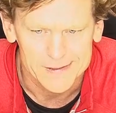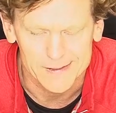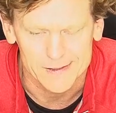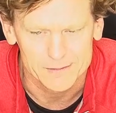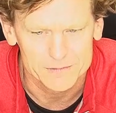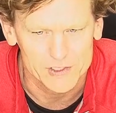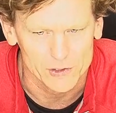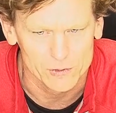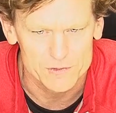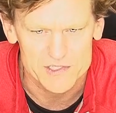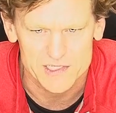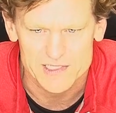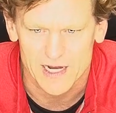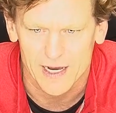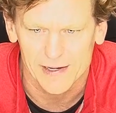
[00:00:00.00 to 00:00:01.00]
Um,
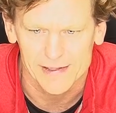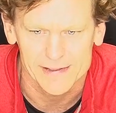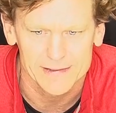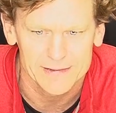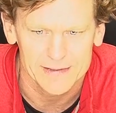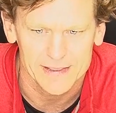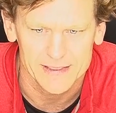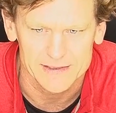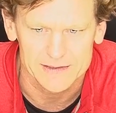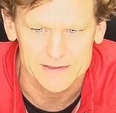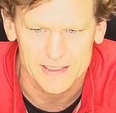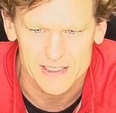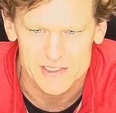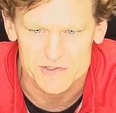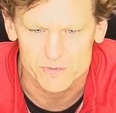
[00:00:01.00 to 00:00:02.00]
Koontz at tight end
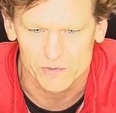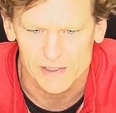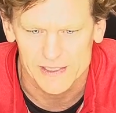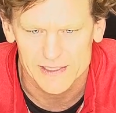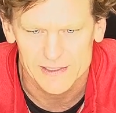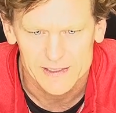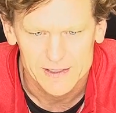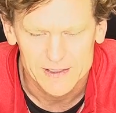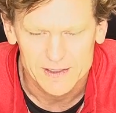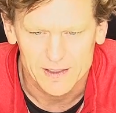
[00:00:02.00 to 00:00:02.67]
has, has really